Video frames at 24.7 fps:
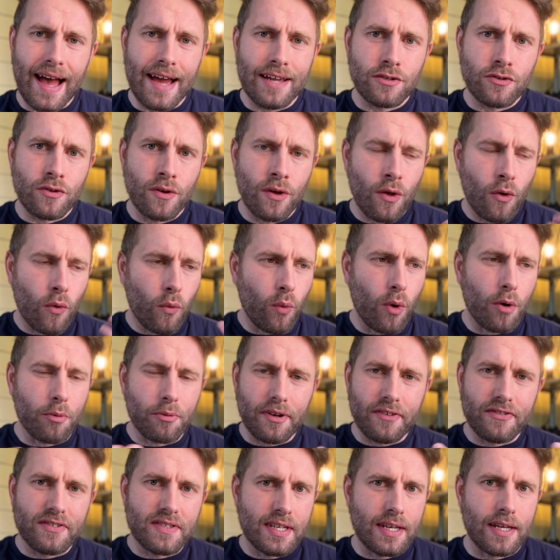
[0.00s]
And what
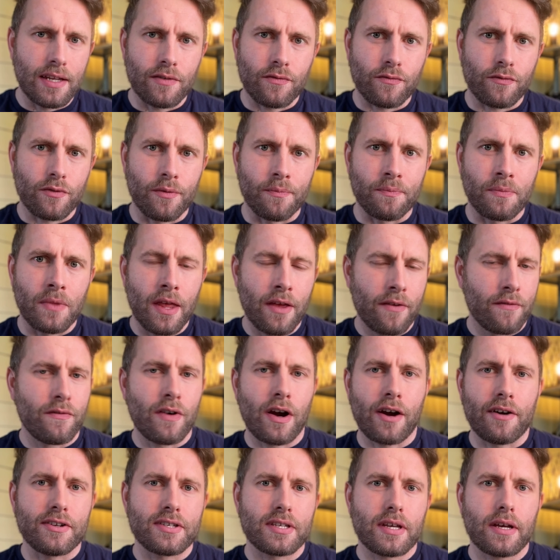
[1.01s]
we've seen from
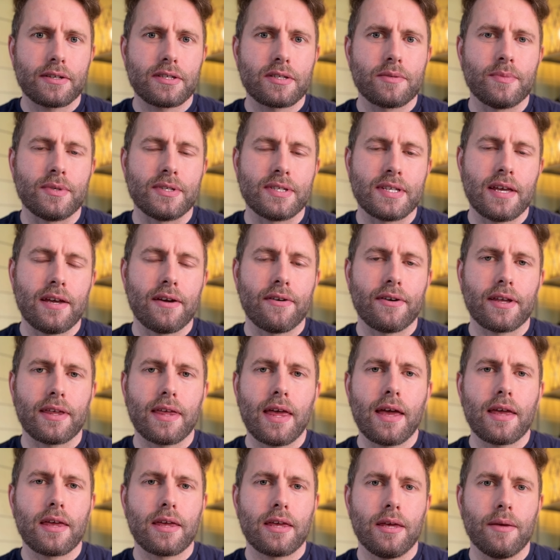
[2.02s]
various customers here at
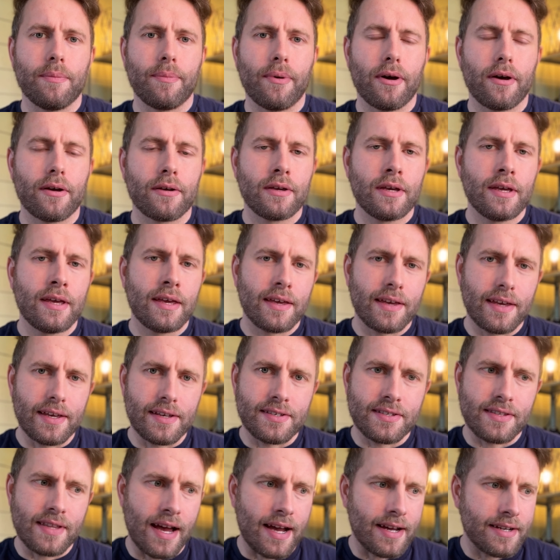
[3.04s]
Gatekeeper
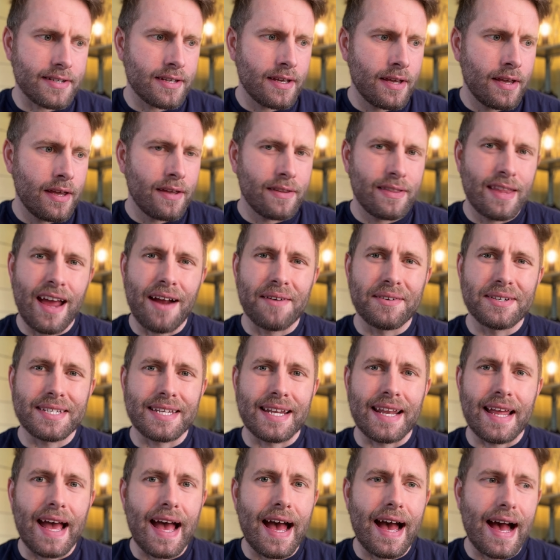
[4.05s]
is that there is
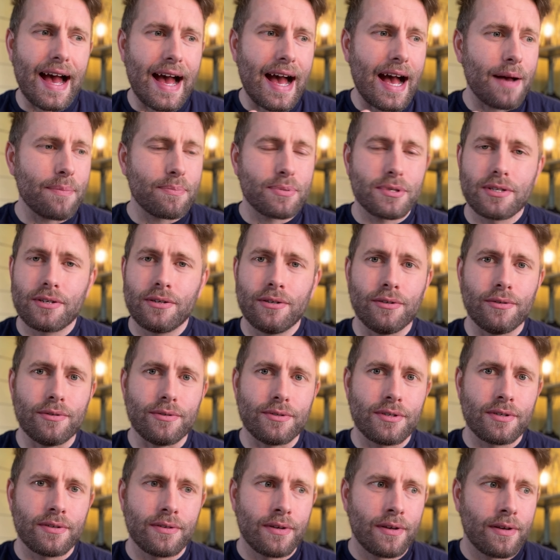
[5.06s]
an
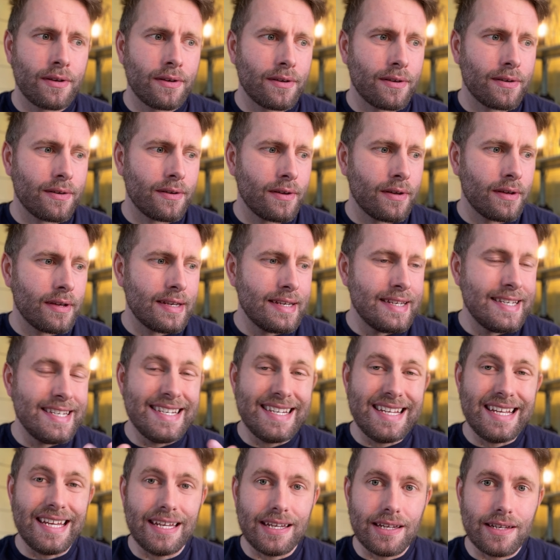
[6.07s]
absolute
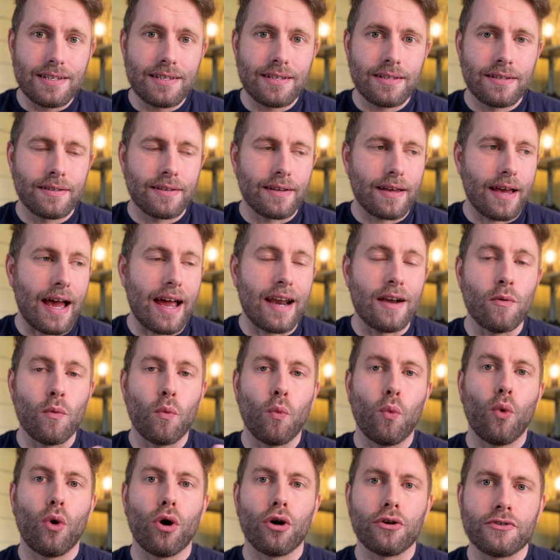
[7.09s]
need and
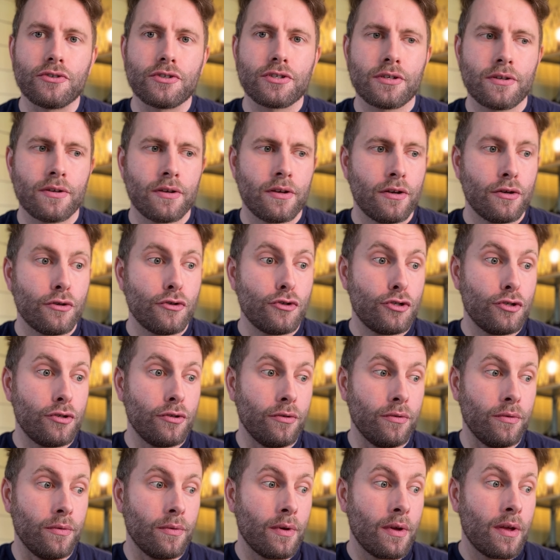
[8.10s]
want
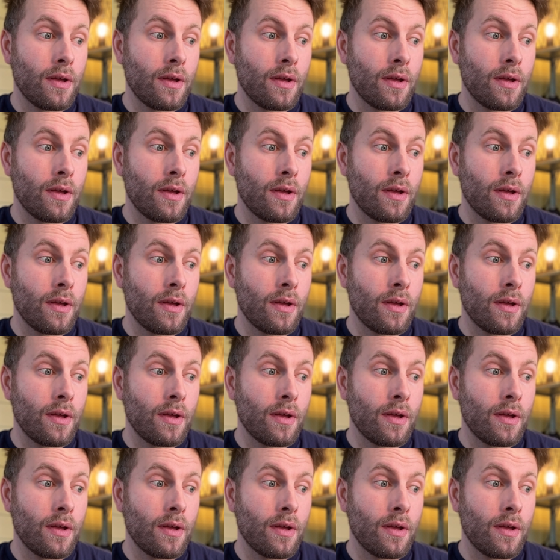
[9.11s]
to